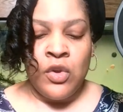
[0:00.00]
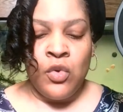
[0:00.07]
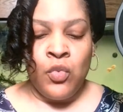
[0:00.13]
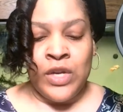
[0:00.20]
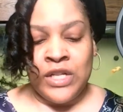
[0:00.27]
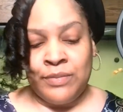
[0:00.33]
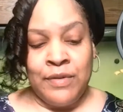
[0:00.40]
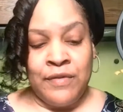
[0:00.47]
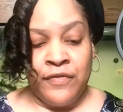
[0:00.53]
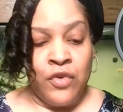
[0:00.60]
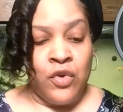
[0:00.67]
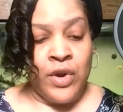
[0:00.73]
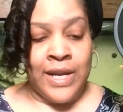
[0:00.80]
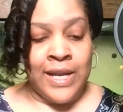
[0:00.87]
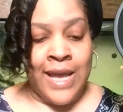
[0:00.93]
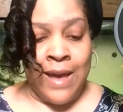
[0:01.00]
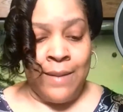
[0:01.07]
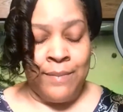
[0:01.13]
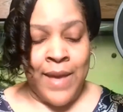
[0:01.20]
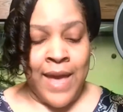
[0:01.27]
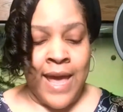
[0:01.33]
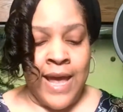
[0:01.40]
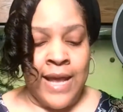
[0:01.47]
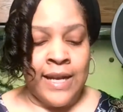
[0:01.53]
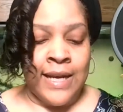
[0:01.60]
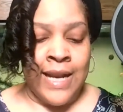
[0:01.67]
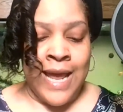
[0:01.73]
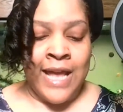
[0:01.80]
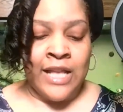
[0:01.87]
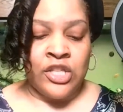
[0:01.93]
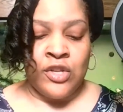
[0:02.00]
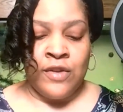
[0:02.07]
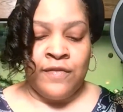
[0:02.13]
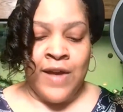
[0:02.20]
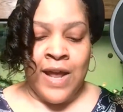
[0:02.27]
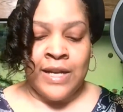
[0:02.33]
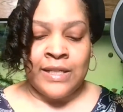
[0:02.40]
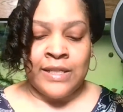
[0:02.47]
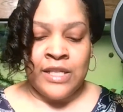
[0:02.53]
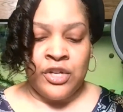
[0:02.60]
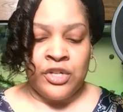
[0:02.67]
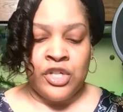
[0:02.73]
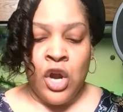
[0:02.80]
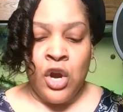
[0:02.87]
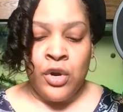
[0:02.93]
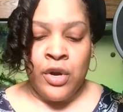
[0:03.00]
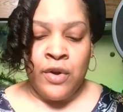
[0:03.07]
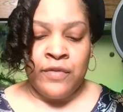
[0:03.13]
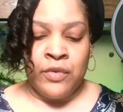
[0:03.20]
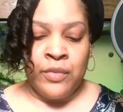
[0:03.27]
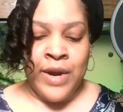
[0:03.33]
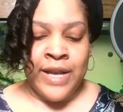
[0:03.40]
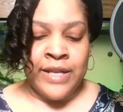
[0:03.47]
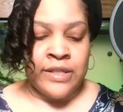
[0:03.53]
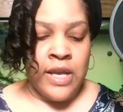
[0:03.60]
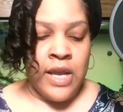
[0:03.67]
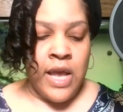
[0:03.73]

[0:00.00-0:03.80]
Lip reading: which before it got bad led to volunteer turnover rates